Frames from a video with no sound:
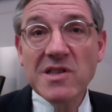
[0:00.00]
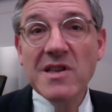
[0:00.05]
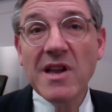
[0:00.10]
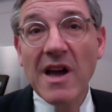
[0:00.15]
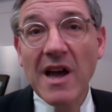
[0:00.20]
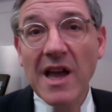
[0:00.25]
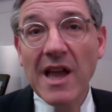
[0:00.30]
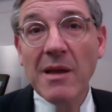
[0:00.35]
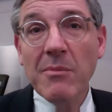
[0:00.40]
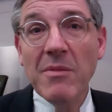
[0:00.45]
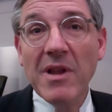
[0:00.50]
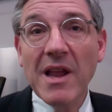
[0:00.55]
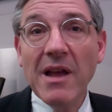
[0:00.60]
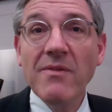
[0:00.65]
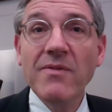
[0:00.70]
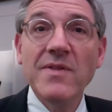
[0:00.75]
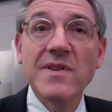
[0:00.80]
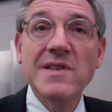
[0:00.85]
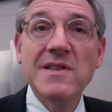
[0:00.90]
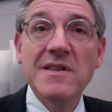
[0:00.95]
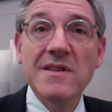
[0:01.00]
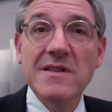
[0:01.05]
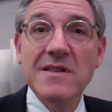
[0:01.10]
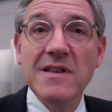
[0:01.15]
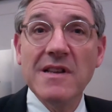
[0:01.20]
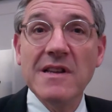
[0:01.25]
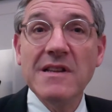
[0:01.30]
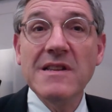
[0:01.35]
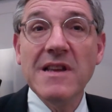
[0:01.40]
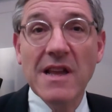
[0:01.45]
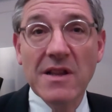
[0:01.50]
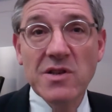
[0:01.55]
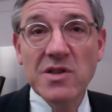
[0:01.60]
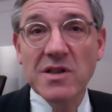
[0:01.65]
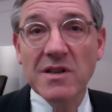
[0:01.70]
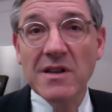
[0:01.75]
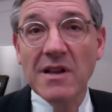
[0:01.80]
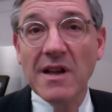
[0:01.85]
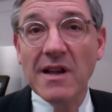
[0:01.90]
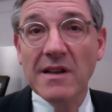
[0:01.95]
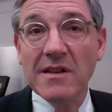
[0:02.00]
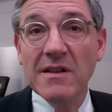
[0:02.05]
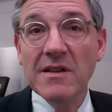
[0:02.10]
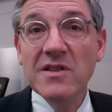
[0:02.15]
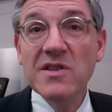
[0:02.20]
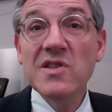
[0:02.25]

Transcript: time and emphasis and attention on